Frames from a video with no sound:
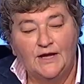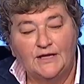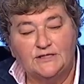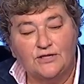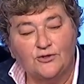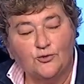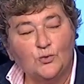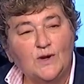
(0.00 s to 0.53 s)

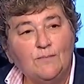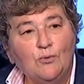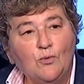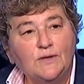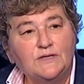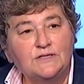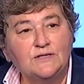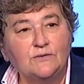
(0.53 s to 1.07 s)
It's three
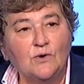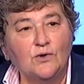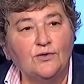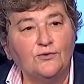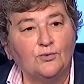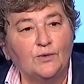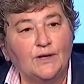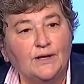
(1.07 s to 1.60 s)
point zero
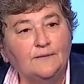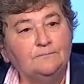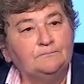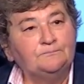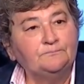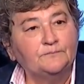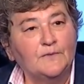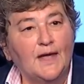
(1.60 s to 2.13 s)
three
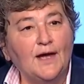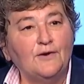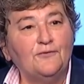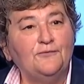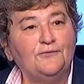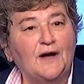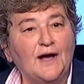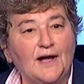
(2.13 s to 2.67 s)
out
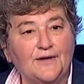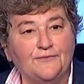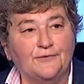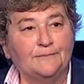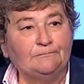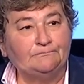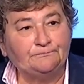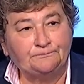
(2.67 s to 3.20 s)
of five.
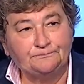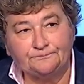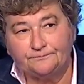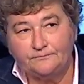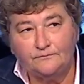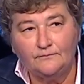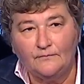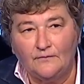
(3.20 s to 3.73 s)

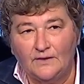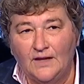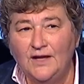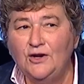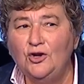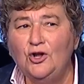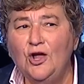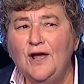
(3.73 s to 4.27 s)

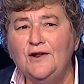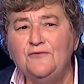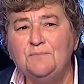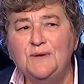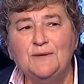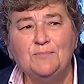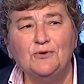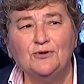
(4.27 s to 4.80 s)
And a lot of
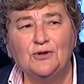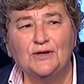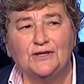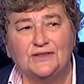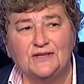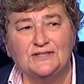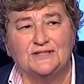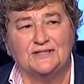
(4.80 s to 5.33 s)
people look
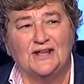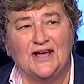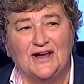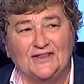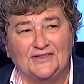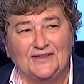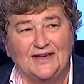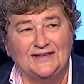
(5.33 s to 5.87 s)
at this
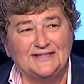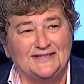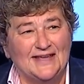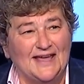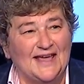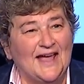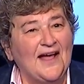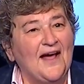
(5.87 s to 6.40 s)
slide and they
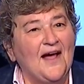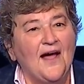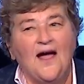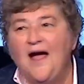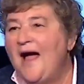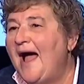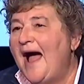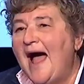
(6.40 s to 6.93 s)
say,
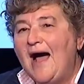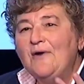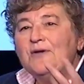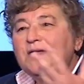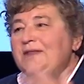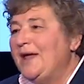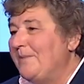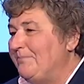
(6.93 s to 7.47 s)
how
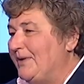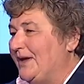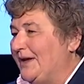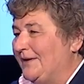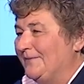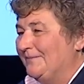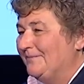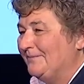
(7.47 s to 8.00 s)
can that
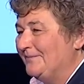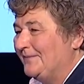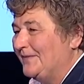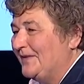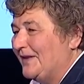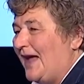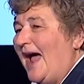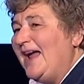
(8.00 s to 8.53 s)
be?
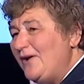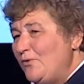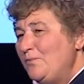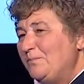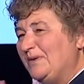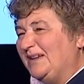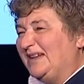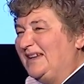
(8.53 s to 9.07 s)
I
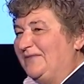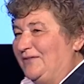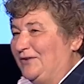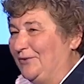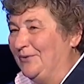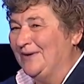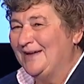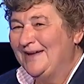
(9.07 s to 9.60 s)
don't believe
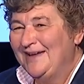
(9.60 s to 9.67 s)
you.